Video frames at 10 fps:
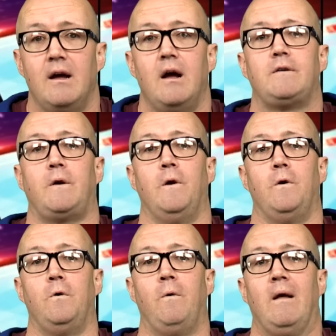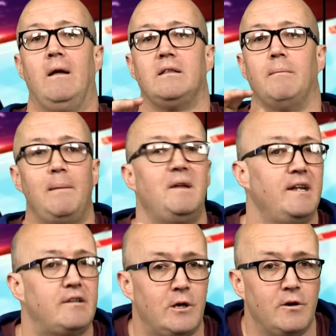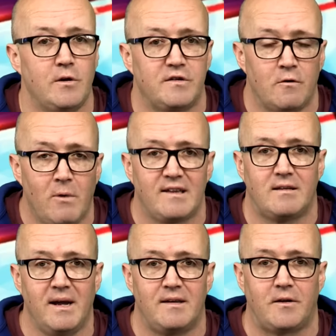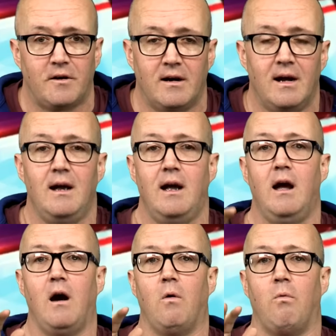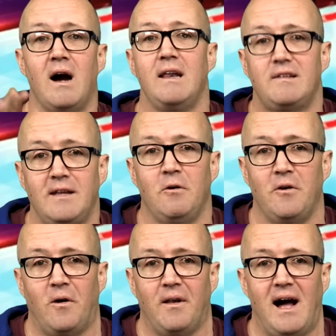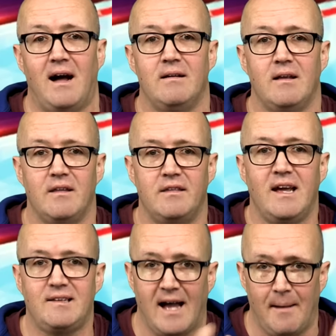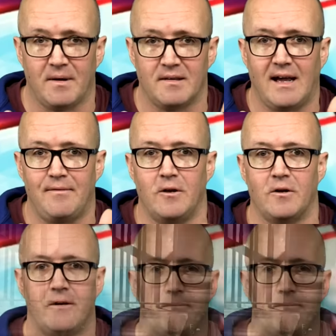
to the BBC studios in Westminster. While he's doing all that, this happens. Have a look